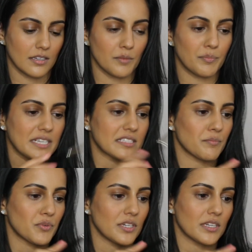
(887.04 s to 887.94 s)
That picks up
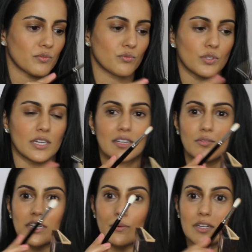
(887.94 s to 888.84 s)
product
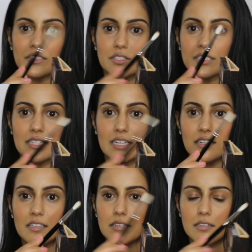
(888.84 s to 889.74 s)
really well. Do you see that?